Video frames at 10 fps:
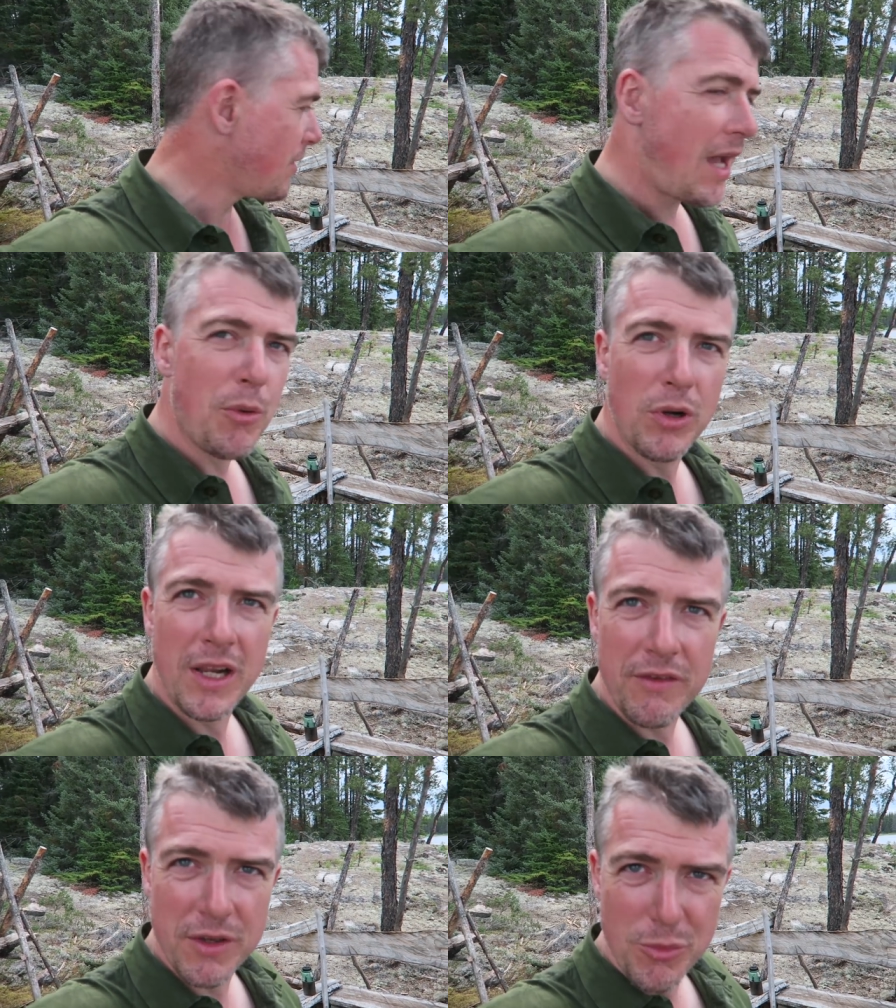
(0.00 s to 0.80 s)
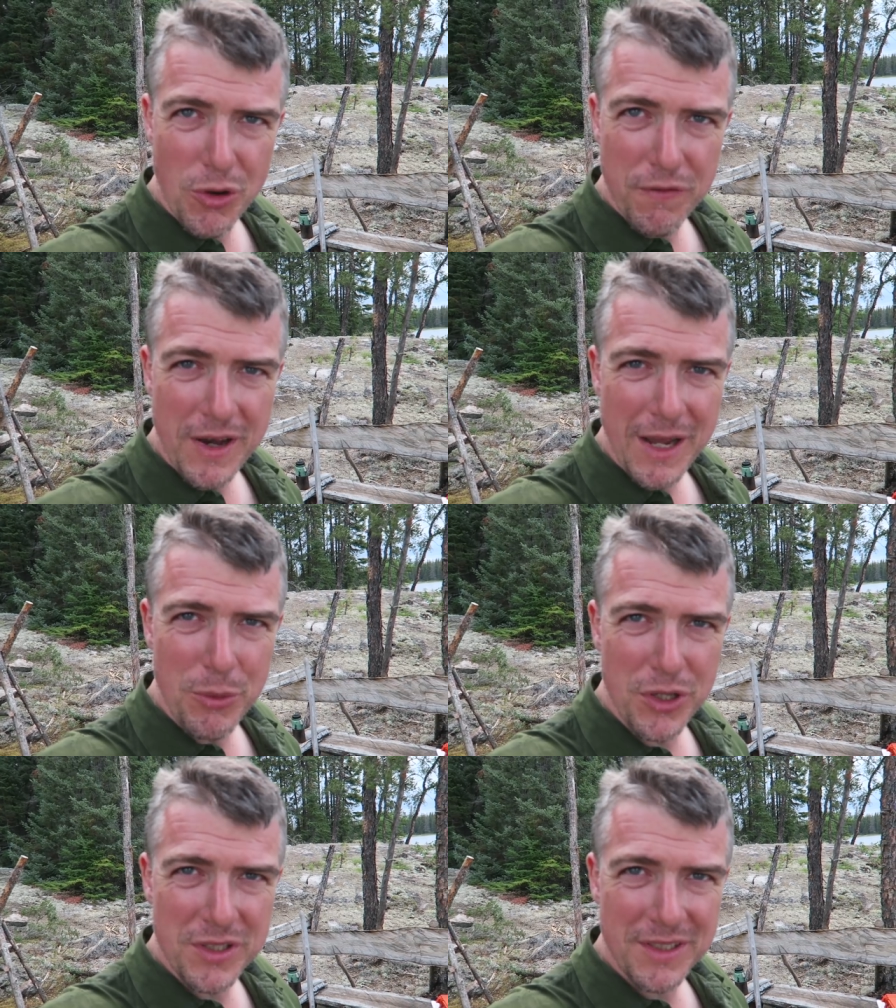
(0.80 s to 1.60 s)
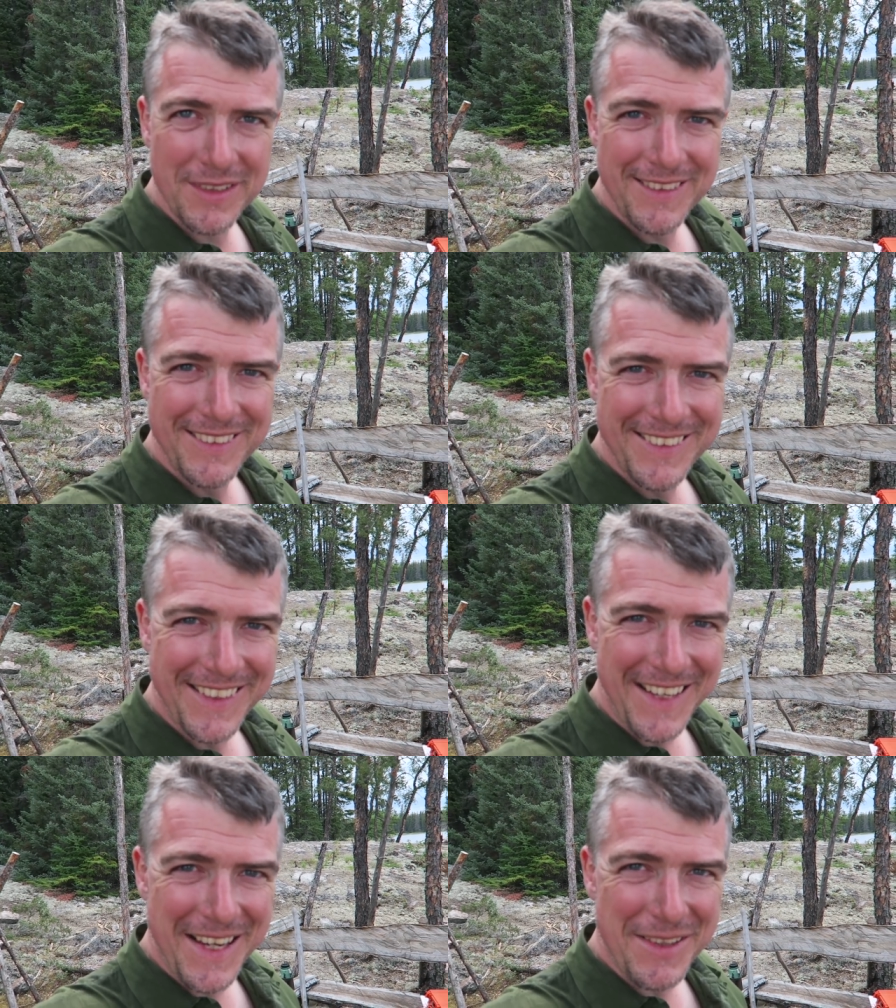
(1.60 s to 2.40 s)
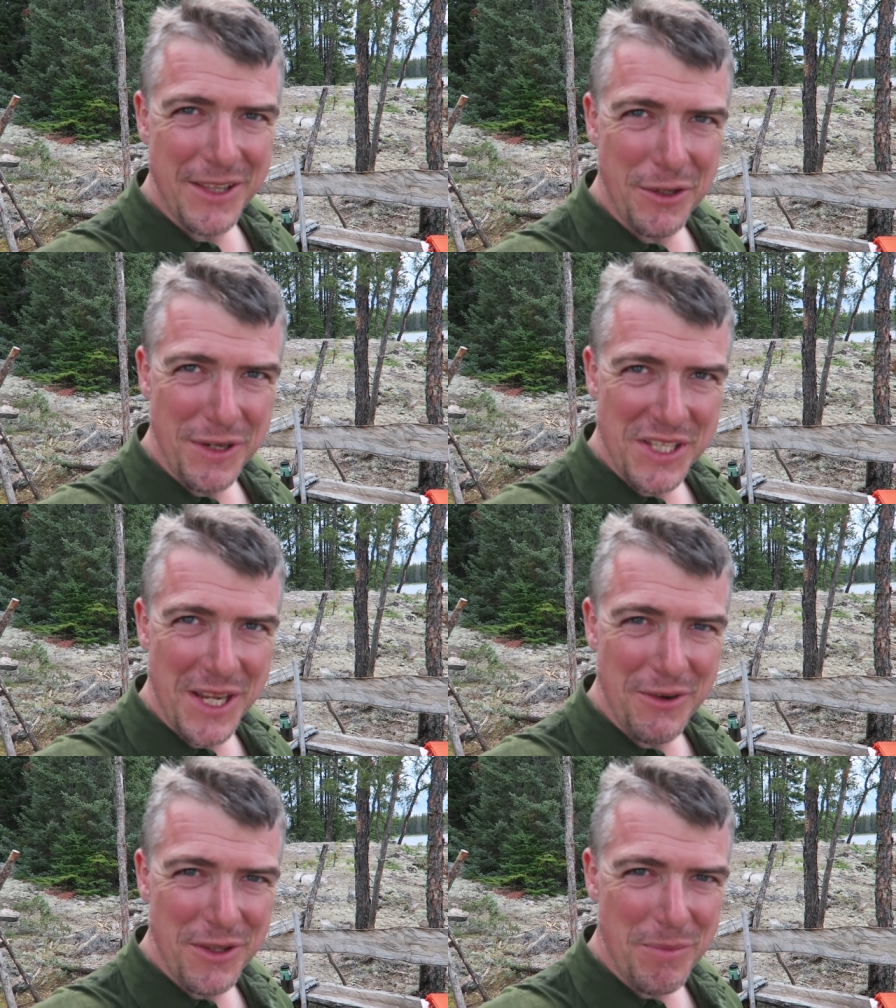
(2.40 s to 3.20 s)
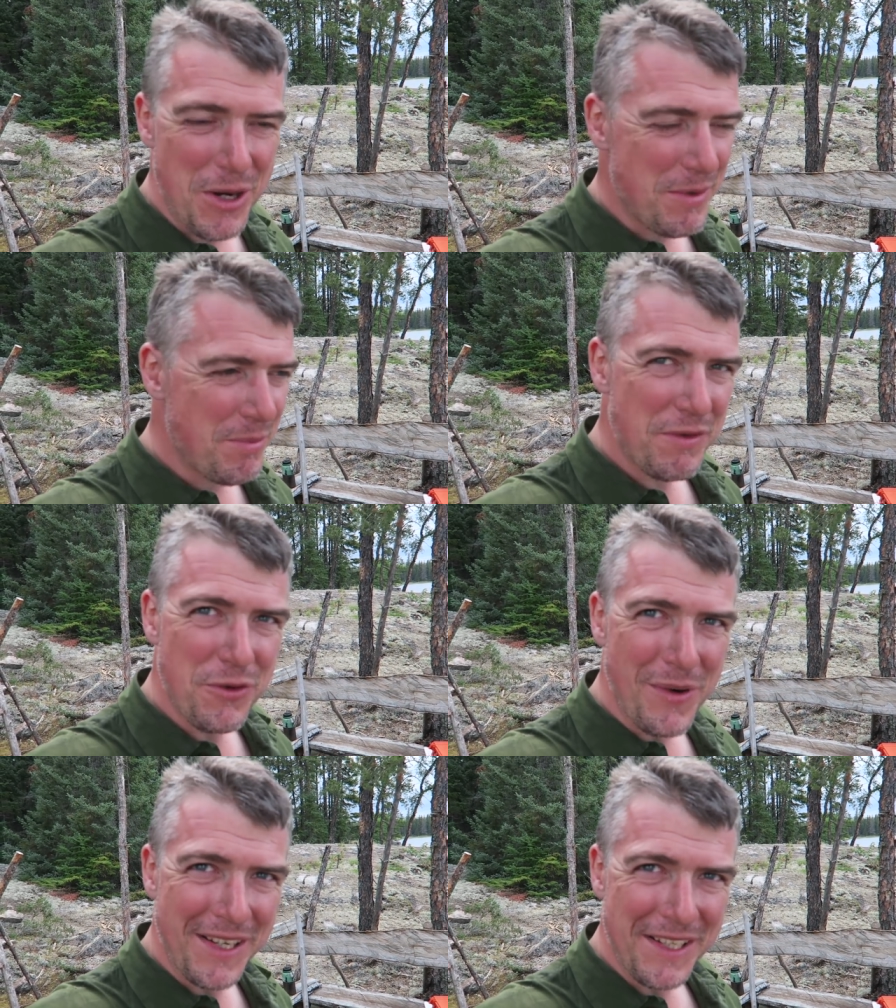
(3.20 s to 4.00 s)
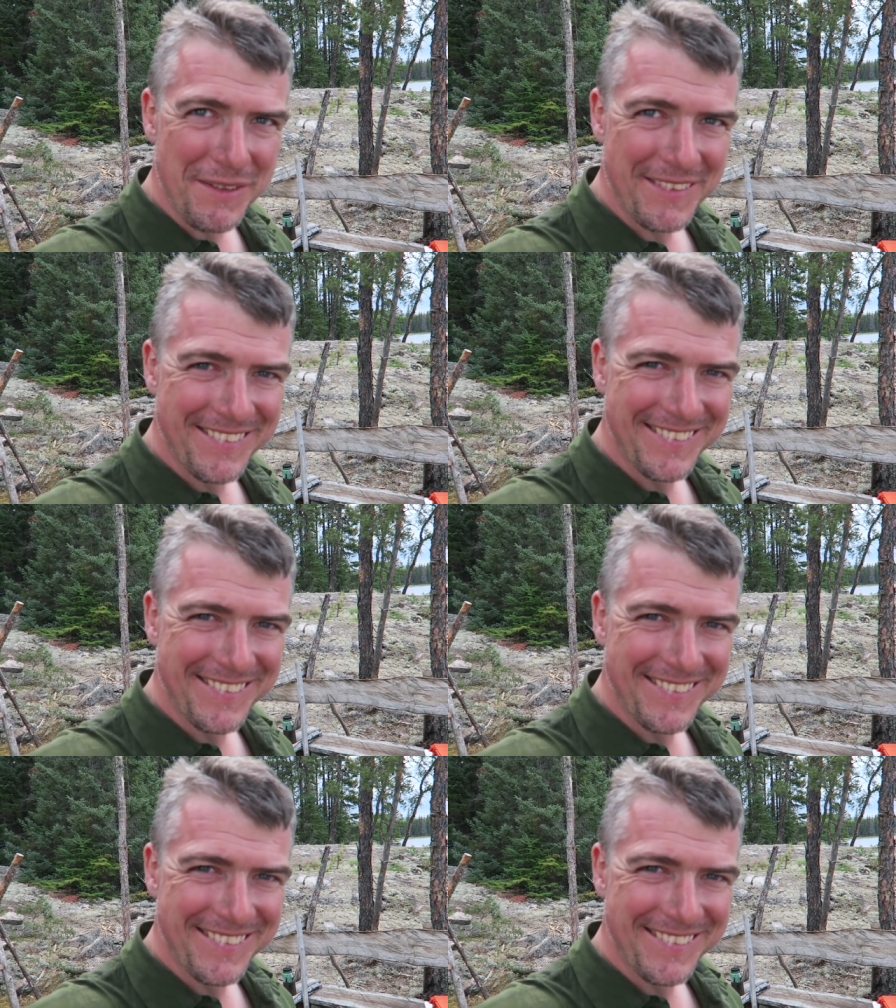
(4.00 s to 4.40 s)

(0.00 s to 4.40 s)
I will leave you more firewood than there is here at the moment before I leave.